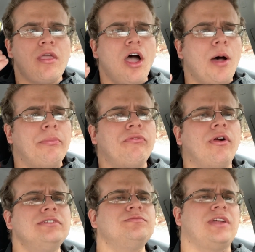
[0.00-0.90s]

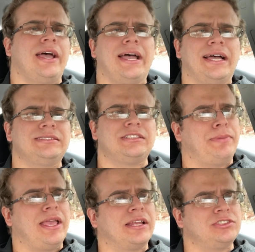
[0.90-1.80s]
upfront as
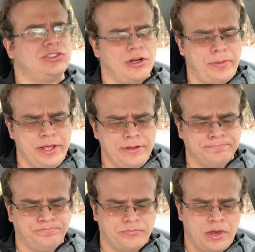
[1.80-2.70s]
bacon should be.
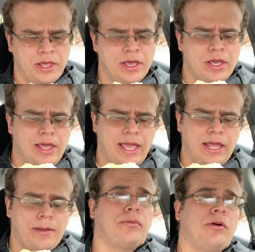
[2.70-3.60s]

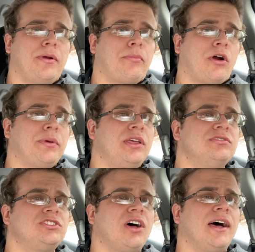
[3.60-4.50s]
And the bourbon barbecue
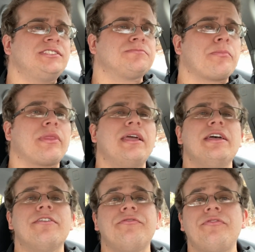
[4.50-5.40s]
sauce,
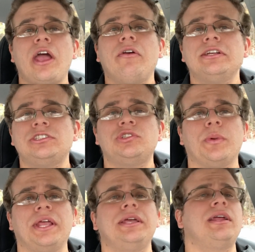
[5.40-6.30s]
very
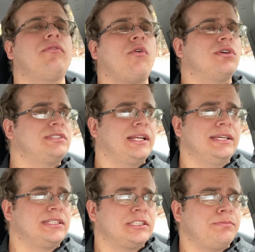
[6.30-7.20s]
sweet, and of course that
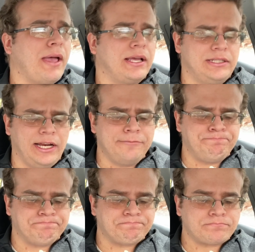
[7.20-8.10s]
is expected.
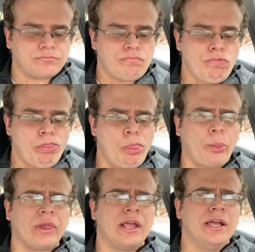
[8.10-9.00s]

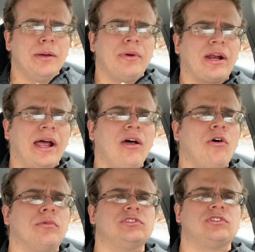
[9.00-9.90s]
But it kind of
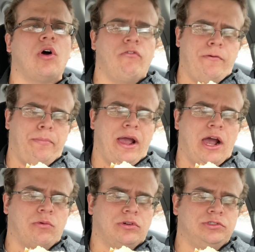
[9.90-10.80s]
almost
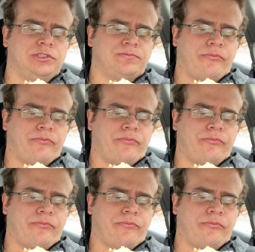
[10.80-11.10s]
overpowers